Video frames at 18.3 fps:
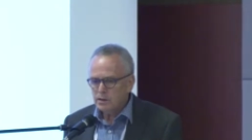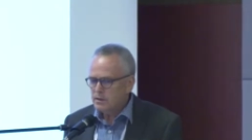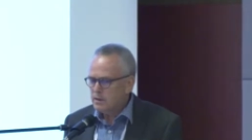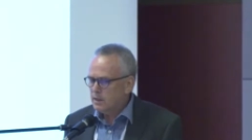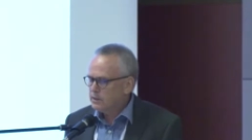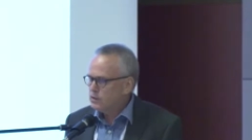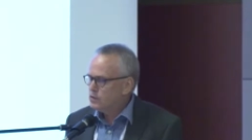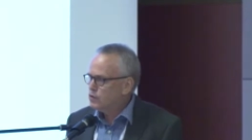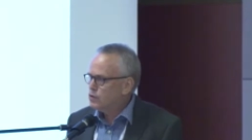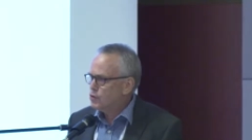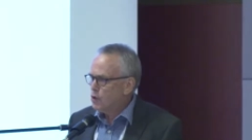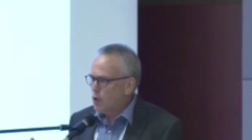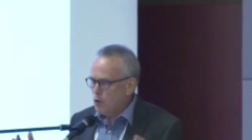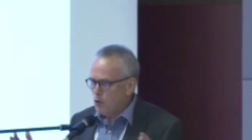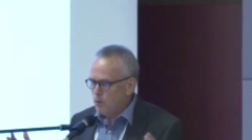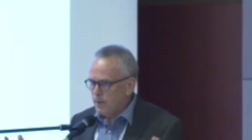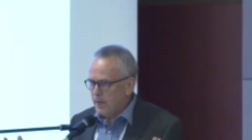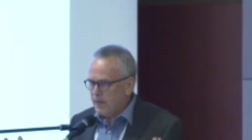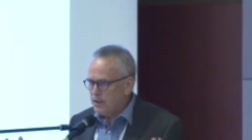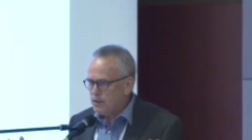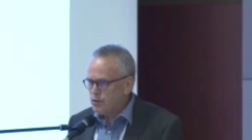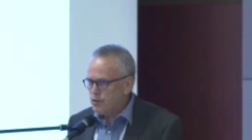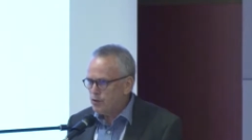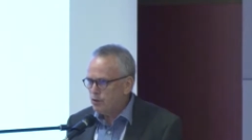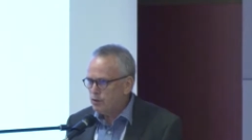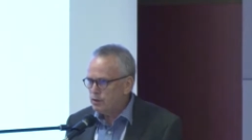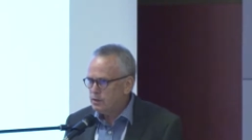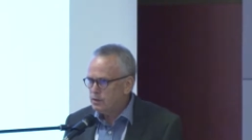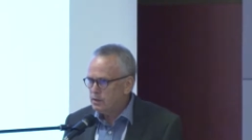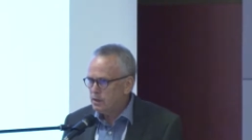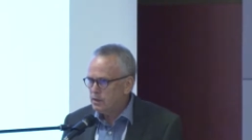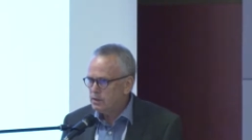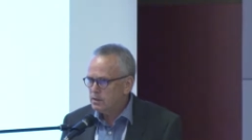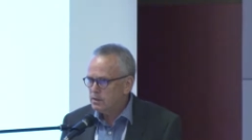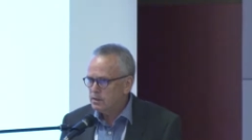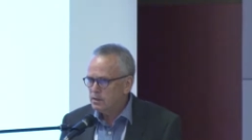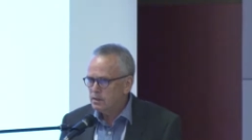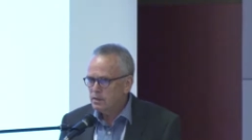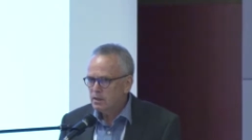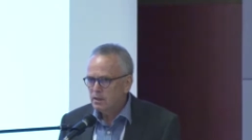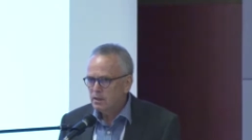has so many choices,